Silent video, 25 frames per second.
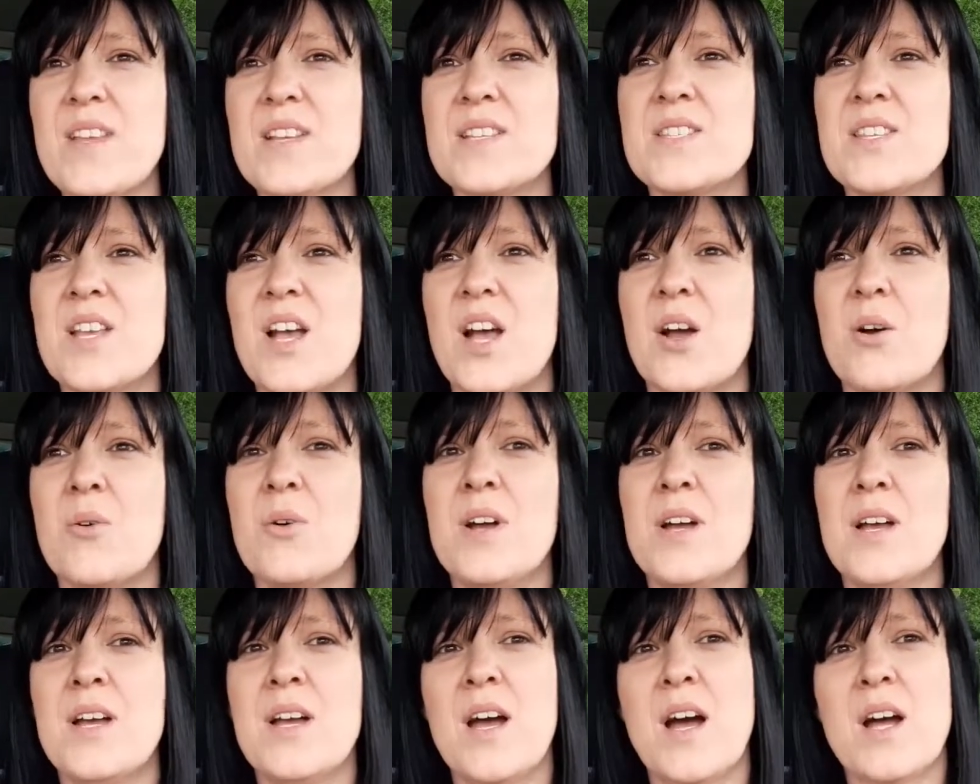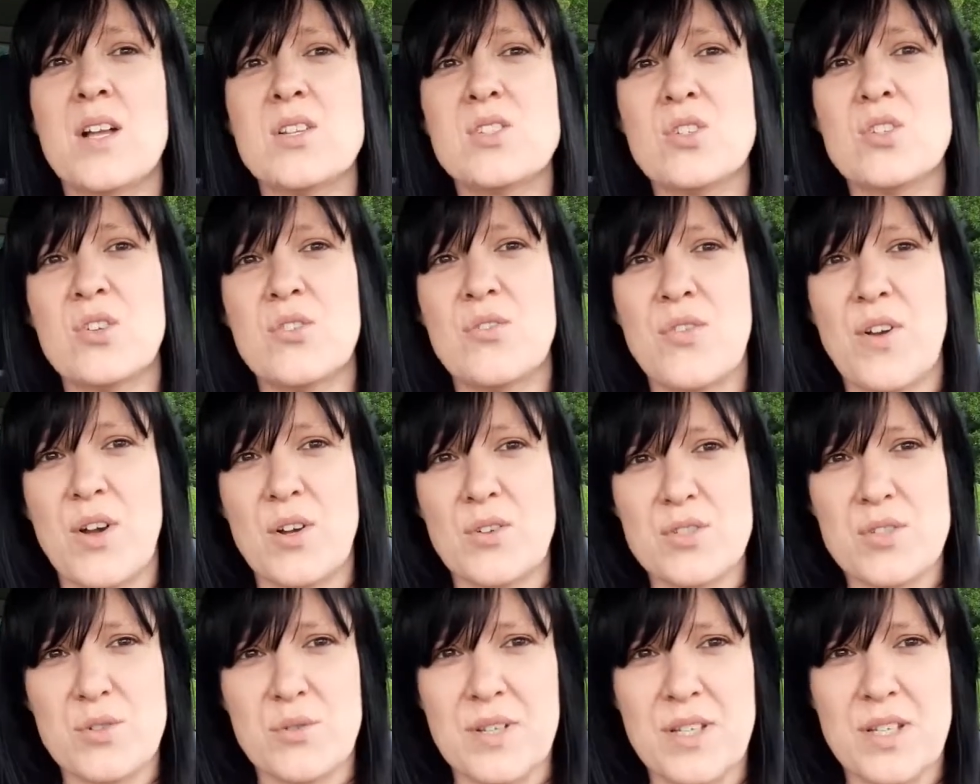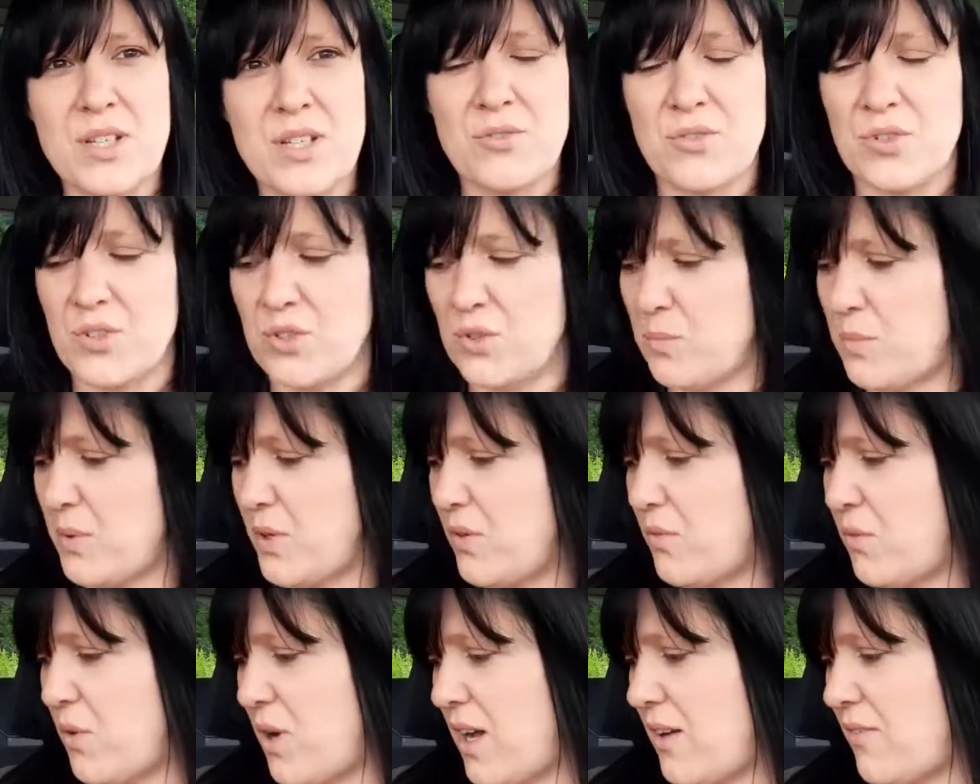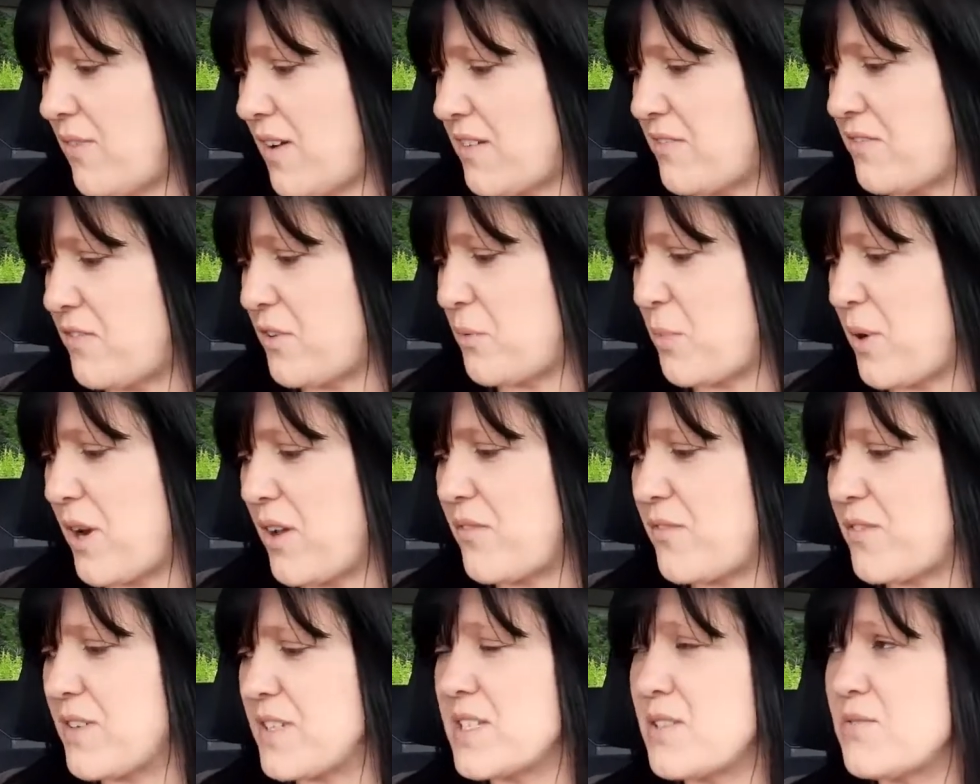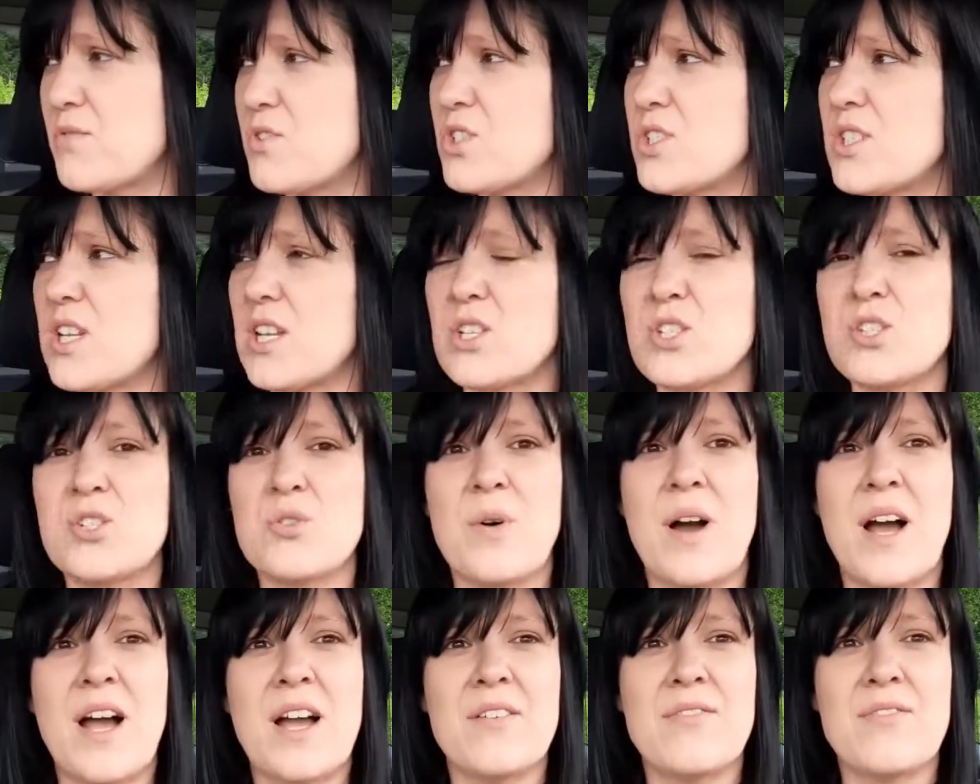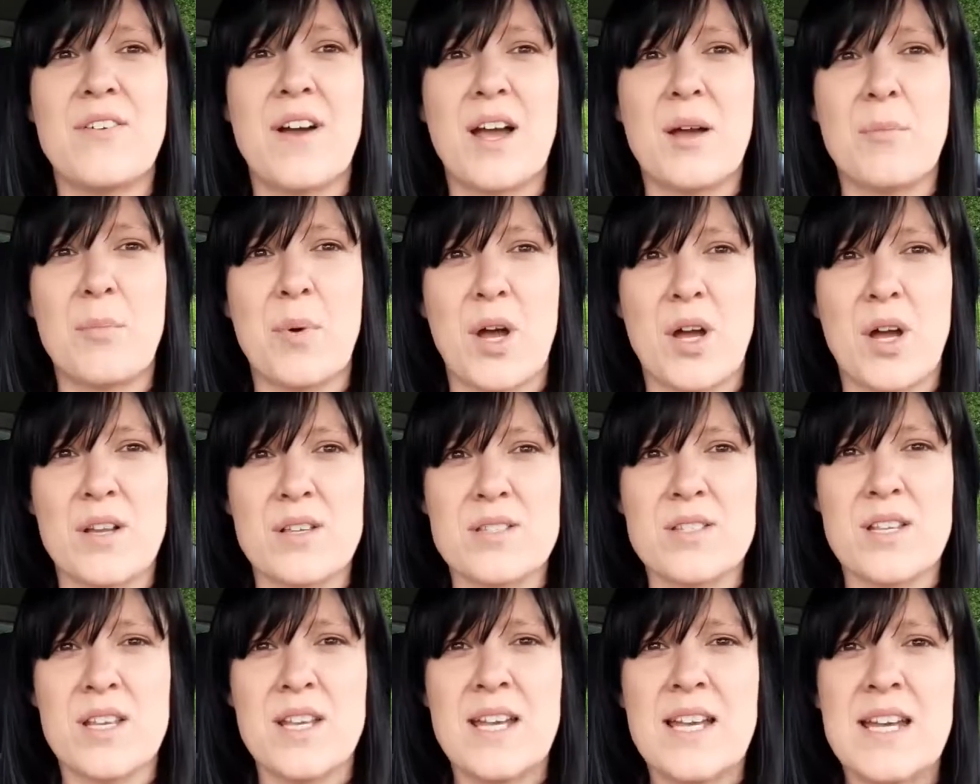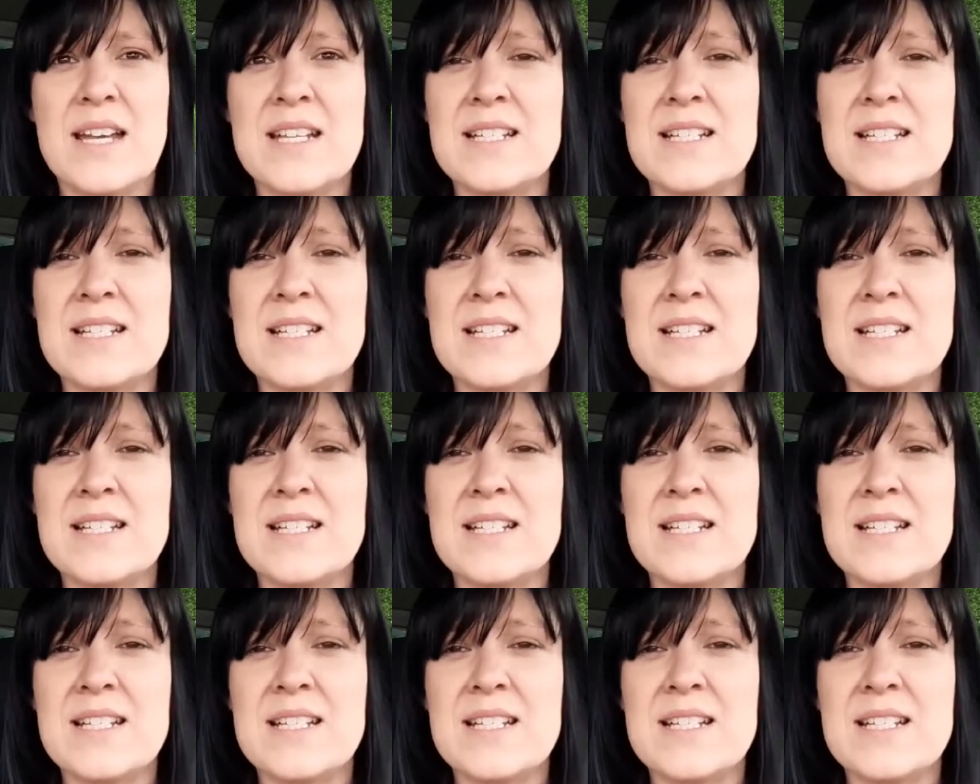So I took a photo in group of what I've had for breakfast. I've just had two Hi-Fi bars.